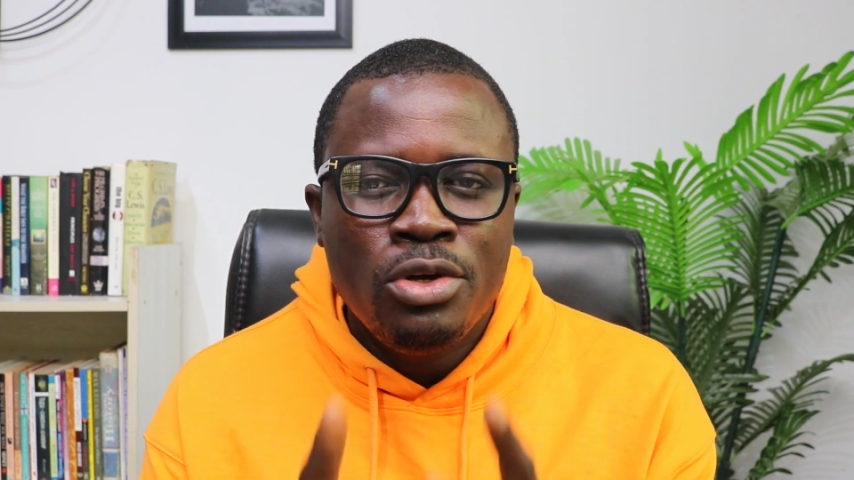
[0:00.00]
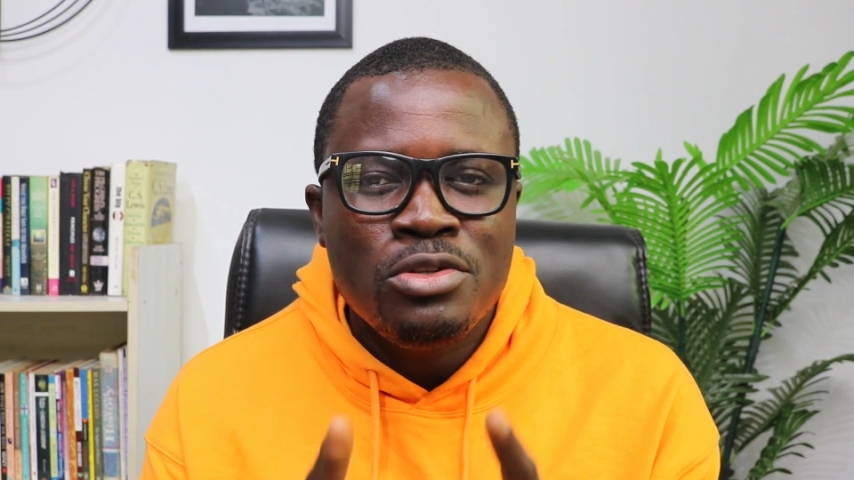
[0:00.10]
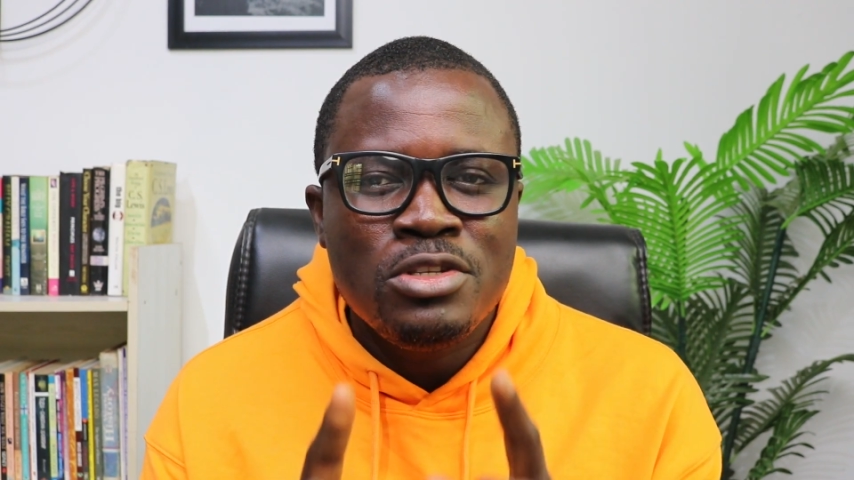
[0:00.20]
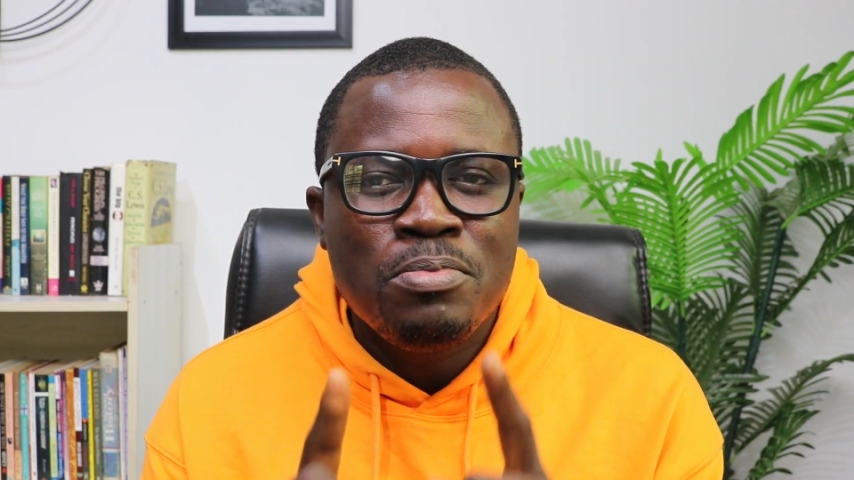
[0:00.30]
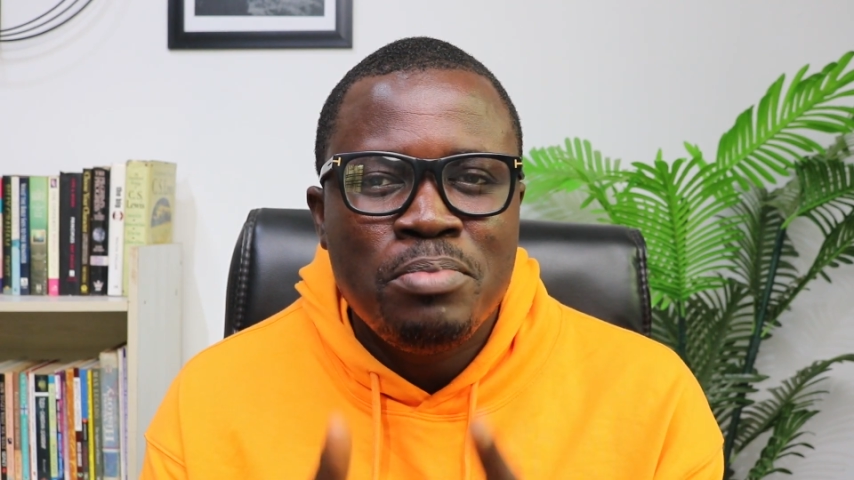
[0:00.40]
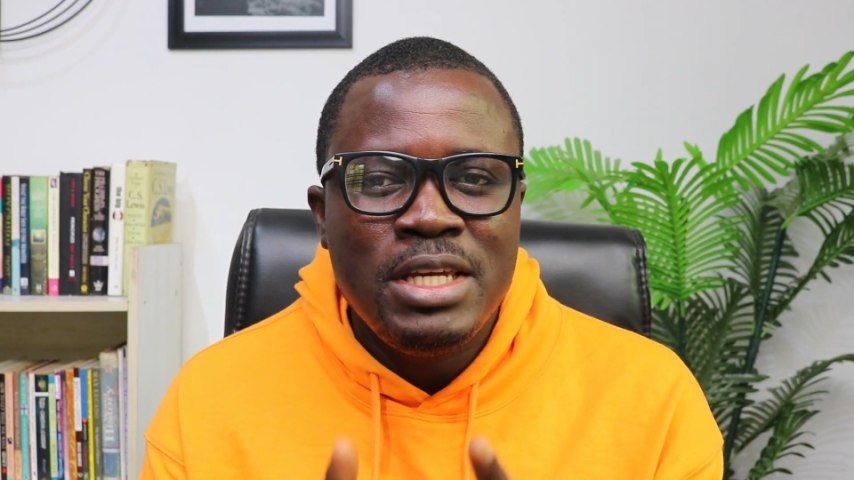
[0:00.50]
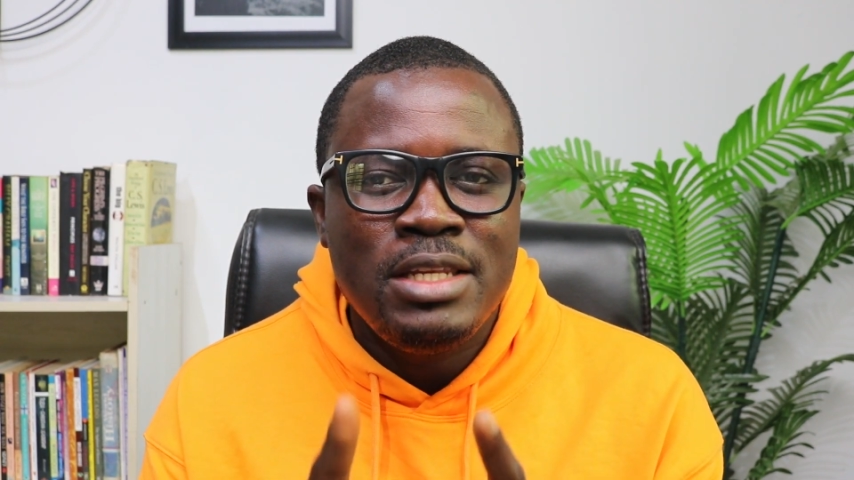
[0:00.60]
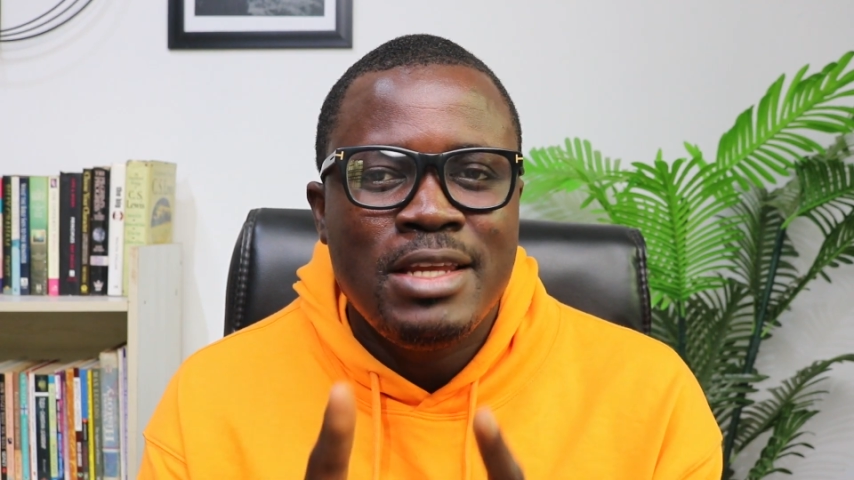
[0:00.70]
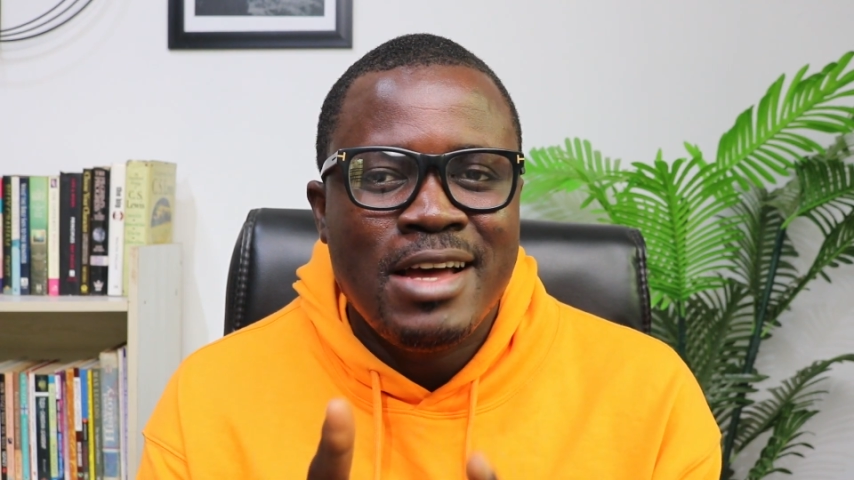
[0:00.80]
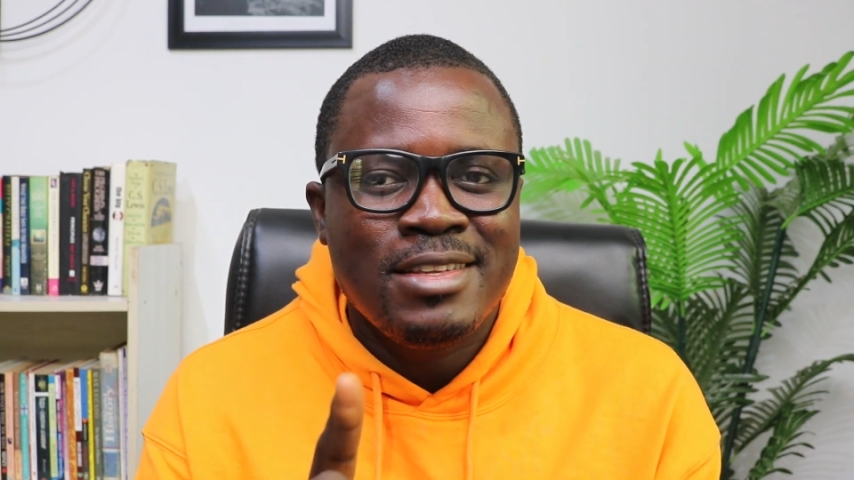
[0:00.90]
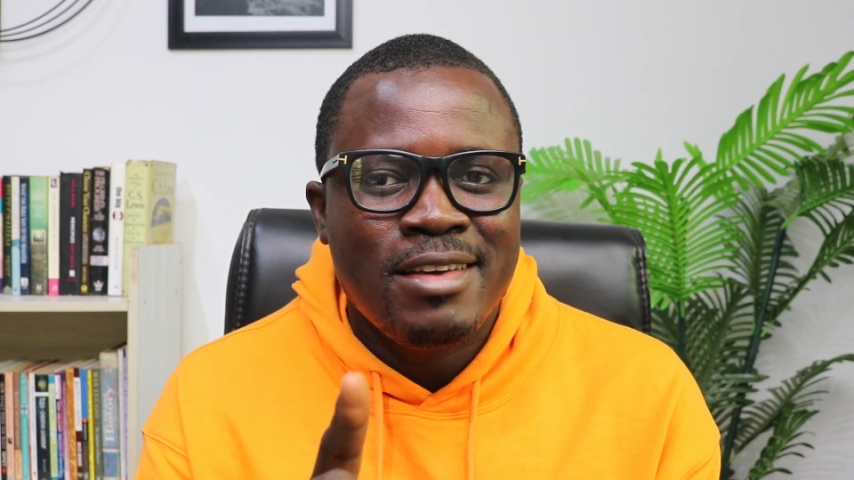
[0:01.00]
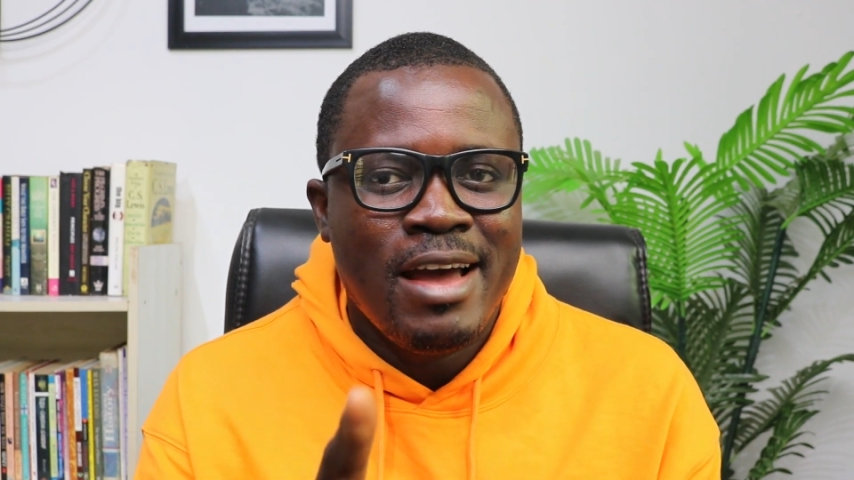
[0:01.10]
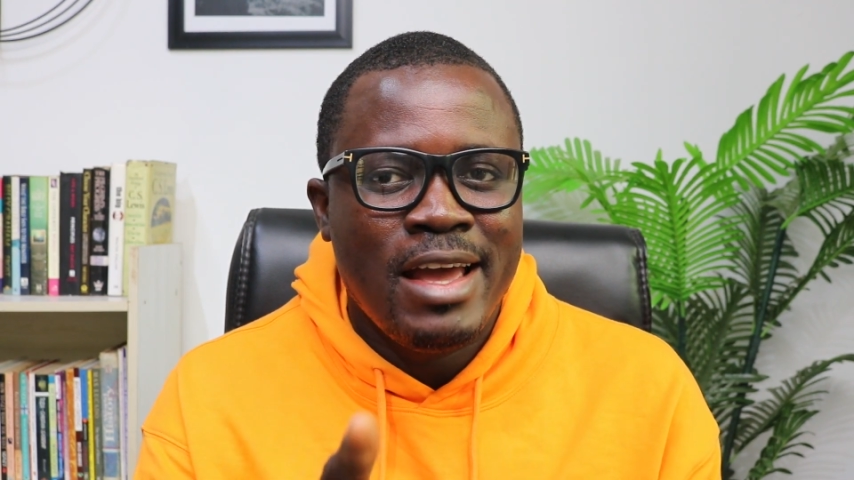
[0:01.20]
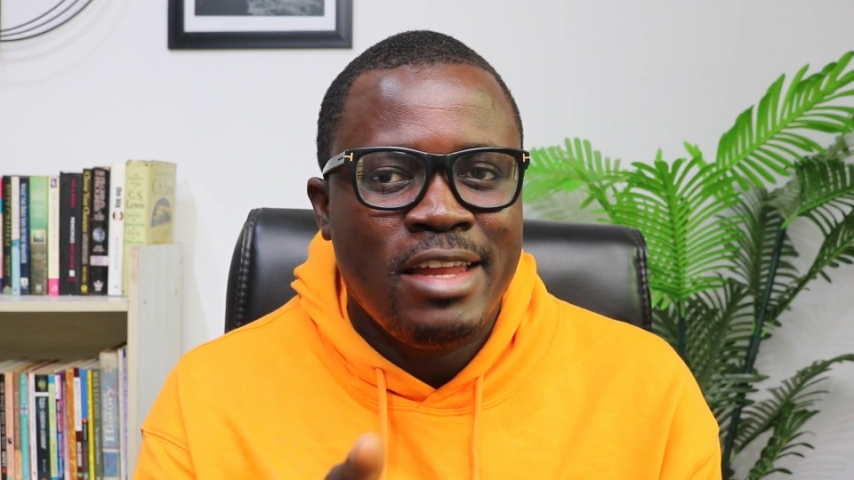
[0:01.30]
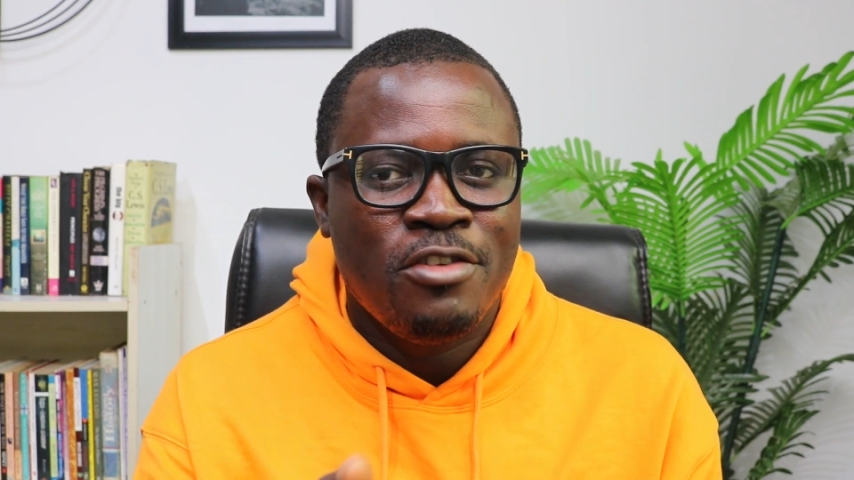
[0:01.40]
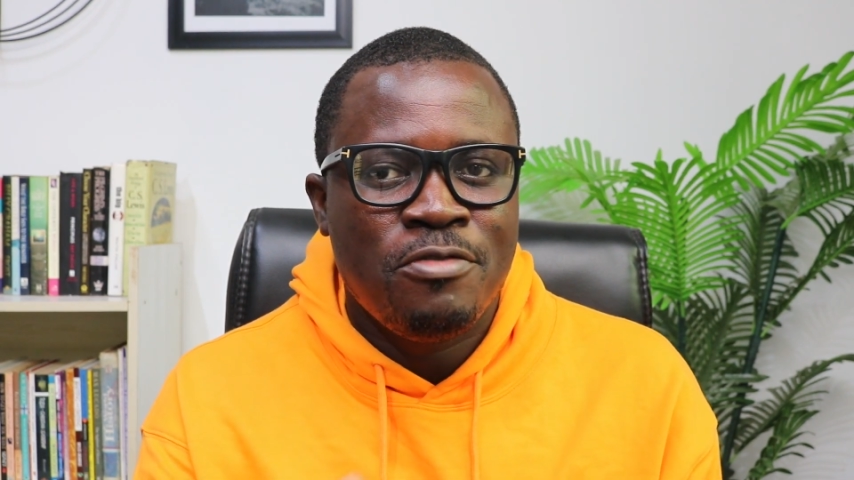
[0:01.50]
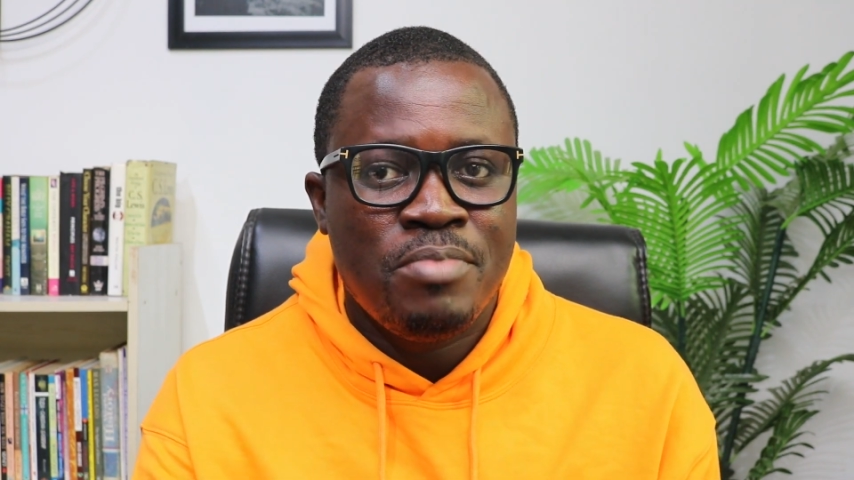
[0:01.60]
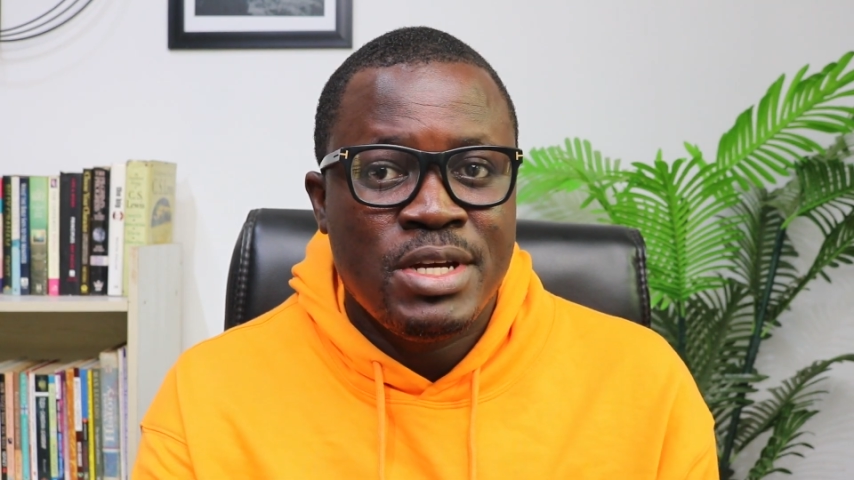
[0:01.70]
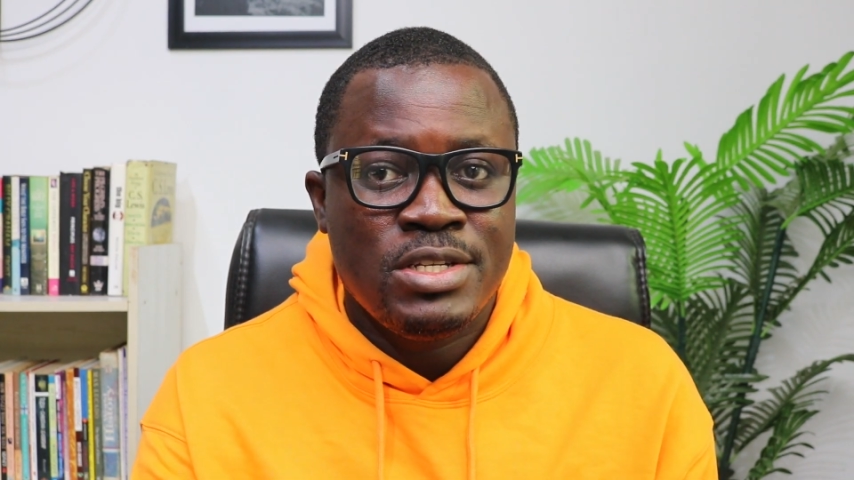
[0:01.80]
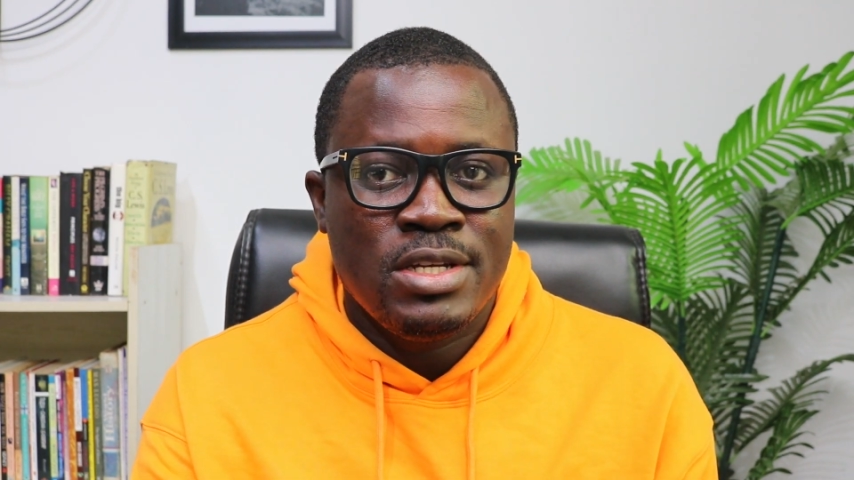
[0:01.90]
Don't be that kind of
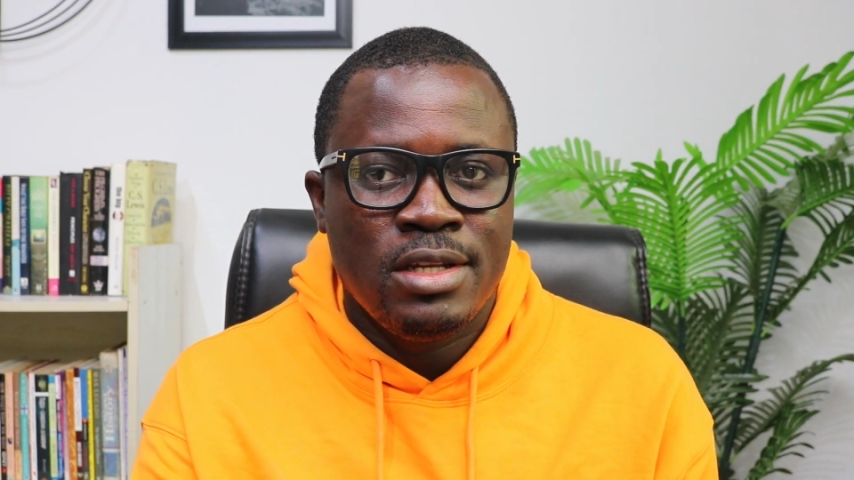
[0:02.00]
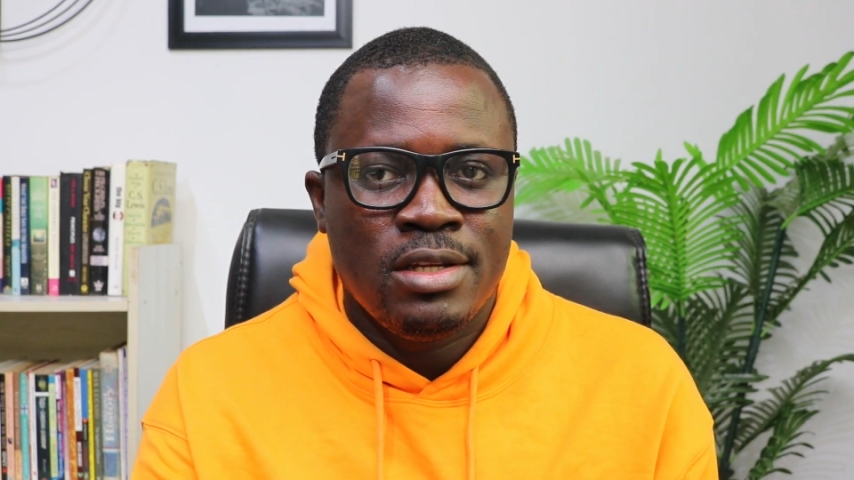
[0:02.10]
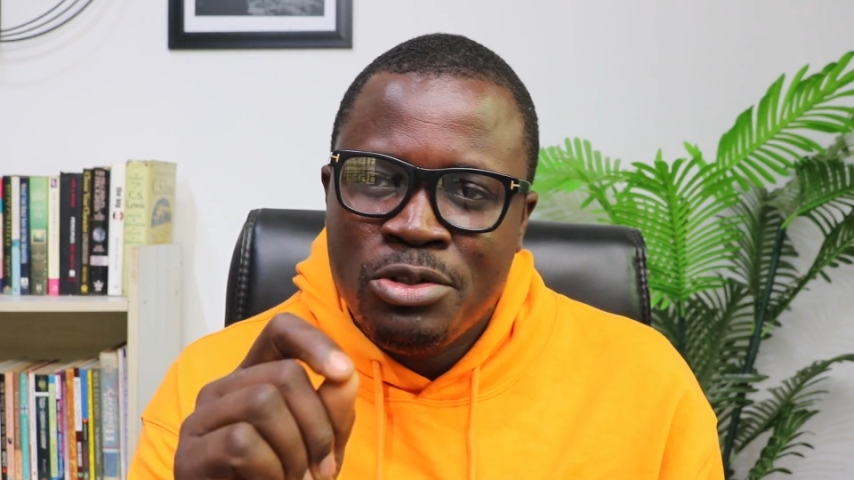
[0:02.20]
person.